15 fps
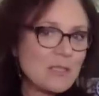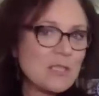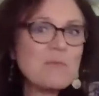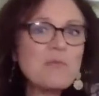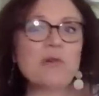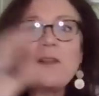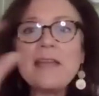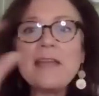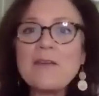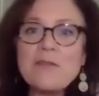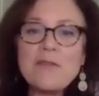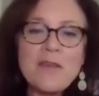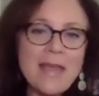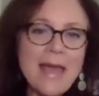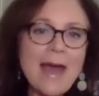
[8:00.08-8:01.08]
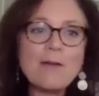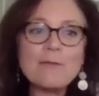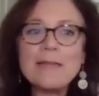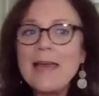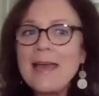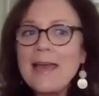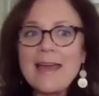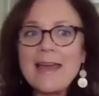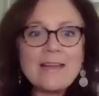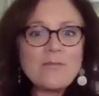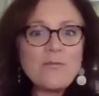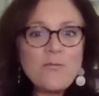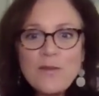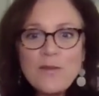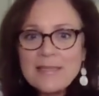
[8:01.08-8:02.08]
I'm just pulling everything out and it
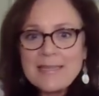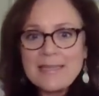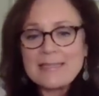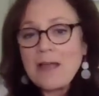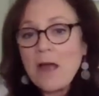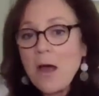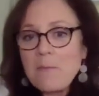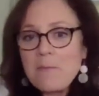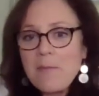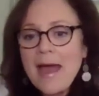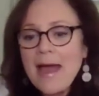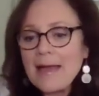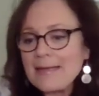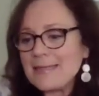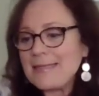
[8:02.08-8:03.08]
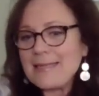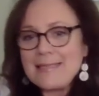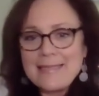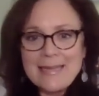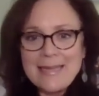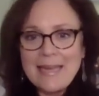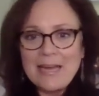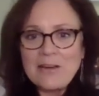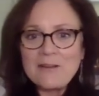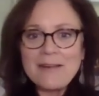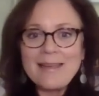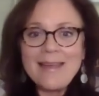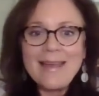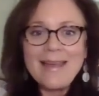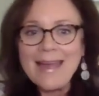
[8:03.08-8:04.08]
fits, it's compact, it's easy to
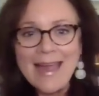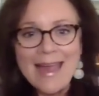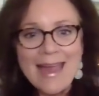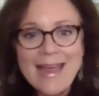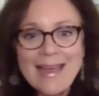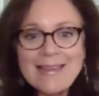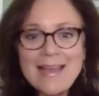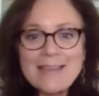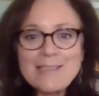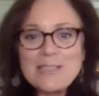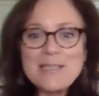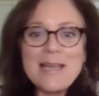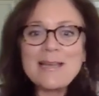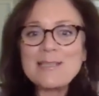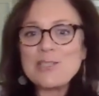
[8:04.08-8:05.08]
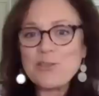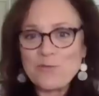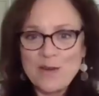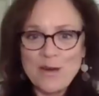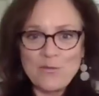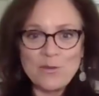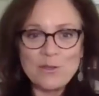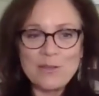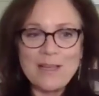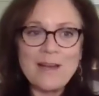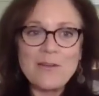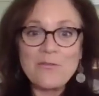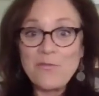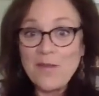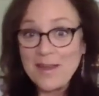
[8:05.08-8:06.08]
carry, and that's just like a survival
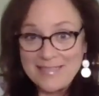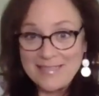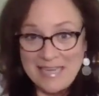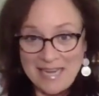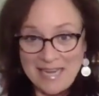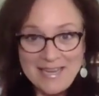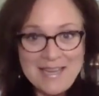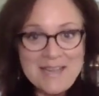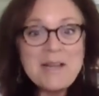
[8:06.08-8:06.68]
fantasy.